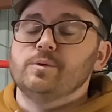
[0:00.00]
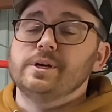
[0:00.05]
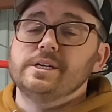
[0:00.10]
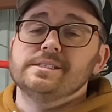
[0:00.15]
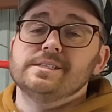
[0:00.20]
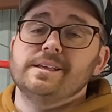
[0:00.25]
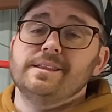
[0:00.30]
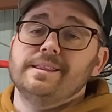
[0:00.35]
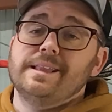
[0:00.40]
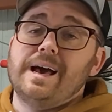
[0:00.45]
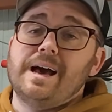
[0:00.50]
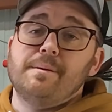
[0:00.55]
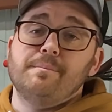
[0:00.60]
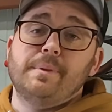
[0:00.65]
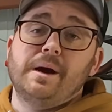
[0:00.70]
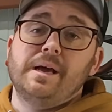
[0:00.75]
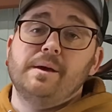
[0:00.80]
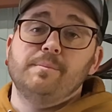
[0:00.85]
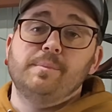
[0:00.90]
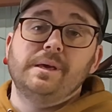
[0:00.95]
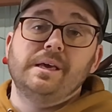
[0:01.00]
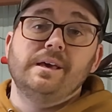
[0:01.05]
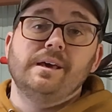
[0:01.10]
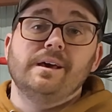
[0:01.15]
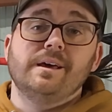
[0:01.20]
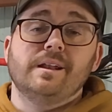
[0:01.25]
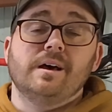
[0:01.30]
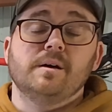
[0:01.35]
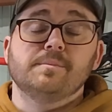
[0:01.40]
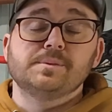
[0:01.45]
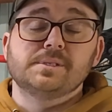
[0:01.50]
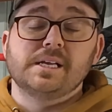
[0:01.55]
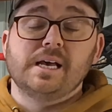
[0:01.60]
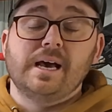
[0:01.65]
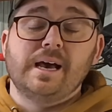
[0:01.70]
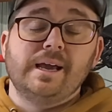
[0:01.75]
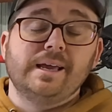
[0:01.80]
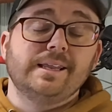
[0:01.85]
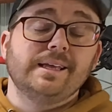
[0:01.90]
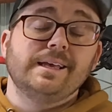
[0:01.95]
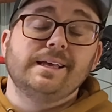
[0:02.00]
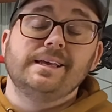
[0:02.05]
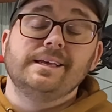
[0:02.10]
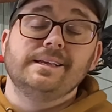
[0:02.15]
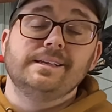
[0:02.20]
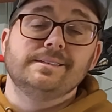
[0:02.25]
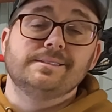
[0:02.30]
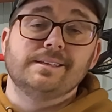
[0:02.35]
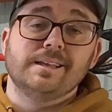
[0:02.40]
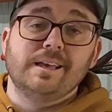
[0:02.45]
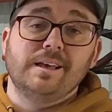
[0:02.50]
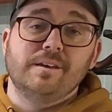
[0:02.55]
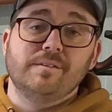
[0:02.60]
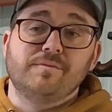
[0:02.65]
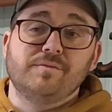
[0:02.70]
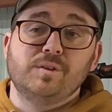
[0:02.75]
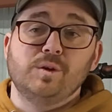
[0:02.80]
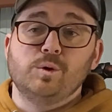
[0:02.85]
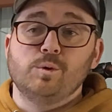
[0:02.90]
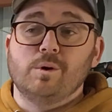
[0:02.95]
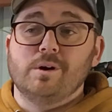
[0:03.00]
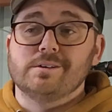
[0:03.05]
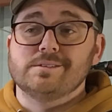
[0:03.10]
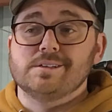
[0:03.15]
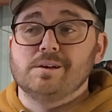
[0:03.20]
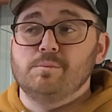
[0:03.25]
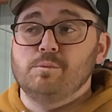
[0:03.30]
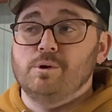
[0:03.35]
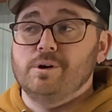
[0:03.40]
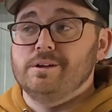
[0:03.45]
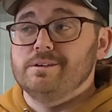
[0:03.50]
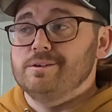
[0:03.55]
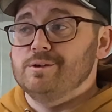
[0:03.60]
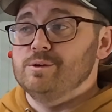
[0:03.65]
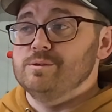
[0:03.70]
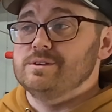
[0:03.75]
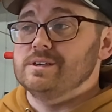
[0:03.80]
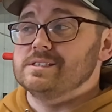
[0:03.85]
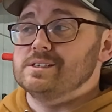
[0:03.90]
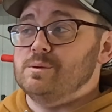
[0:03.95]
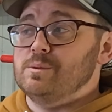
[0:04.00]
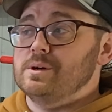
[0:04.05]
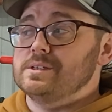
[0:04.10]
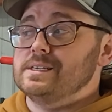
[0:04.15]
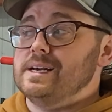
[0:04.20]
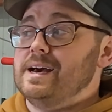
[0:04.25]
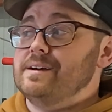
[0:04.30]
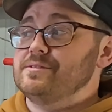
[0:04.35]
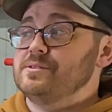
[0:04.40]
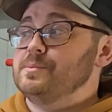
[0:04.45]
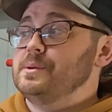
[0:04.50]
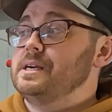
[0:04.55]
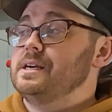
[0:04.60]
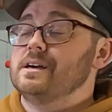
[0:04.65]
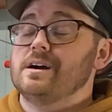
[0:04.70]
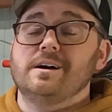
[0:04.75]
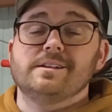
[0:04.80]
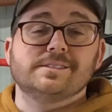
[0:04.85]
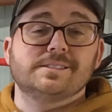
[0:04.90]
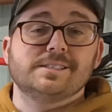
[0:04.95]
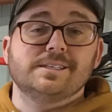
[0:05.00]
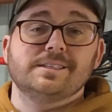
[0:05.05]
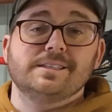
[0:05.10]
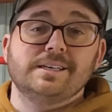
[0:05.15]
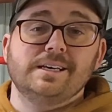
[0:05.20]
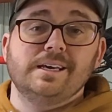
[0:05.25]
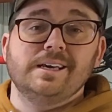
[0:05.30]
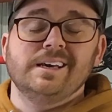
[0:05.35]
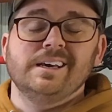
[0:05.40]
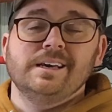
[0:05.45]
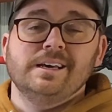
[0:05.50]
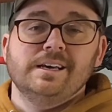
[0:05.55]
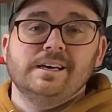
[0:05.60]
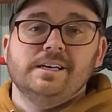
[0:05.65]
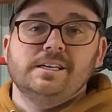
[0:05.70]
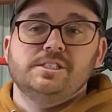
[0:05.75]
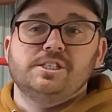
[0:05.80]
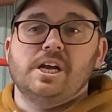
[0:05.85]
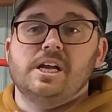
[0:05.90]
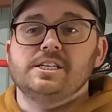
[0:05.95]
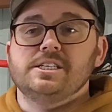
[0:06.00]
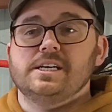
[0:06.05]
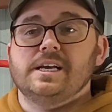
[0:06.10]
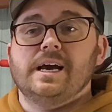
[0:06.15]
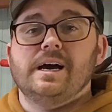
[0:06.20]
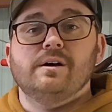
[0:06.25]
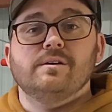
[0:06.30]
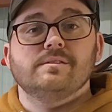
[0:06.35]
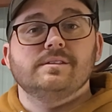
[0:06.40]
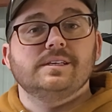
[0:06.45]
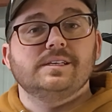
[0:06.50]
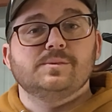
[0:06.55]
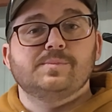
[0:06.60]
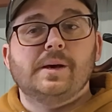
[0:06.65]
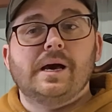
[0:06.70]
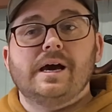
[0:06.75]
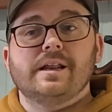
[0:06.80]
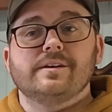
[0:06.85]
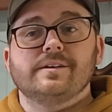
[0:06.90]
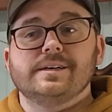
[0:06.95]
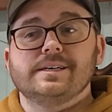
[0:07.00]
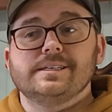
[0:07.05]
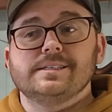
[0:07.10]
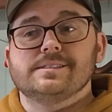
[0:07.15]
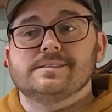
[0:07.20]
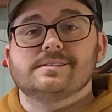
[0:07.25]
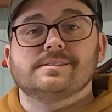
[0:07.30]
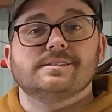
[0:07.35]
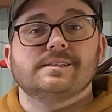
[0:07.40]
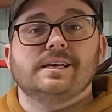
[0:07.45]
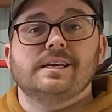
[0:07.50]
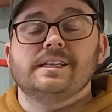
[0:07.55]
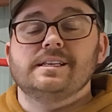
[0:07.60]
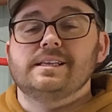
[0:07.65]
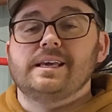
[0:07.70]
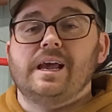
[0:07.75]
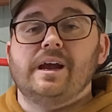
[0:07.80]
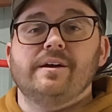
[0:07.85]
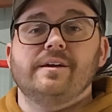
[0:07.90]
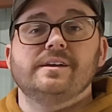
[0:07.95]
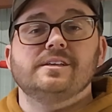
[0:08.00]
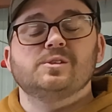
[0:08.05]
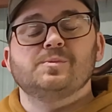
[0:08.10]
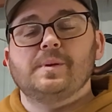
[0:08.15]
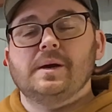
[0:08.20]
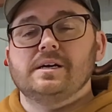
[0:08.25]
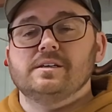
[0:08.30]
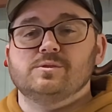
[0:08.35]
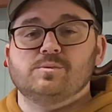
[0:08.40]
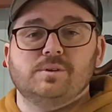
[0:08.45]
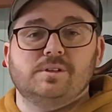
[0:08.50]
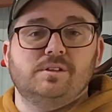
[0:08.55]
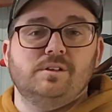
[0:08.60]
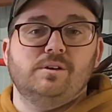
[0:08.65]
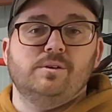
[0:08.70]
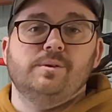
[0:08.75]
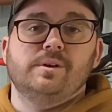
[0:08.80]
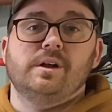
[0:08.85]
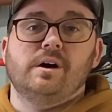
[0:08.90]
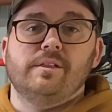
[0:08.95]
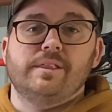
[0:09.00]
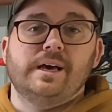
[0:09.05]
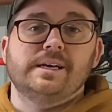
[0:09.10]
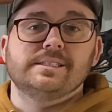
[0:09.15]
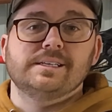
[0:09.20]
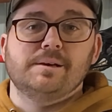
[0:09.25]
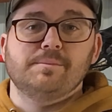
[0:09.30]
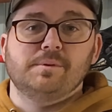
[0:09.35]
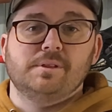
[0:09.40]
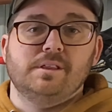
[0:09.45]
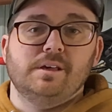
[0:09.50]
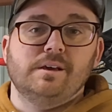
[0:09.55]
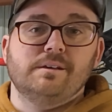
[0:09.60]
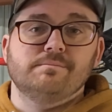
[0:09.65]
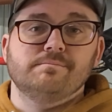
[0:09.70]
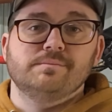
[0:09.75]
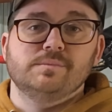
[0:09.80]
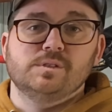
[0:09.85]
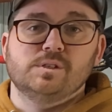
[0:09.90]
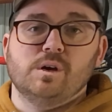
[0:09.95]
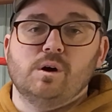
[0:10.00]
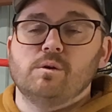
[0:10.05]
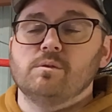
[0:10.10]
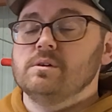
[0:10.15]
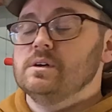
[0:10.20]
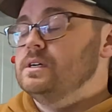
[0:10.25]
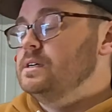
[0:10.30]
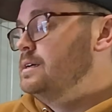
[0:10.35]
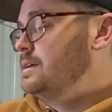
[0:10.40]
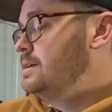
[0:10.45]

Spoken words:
reason that might be an upside is if you are someone who doesn't want to have to be constantly changing out these batteries and carrying spares with you and all that type of thing. So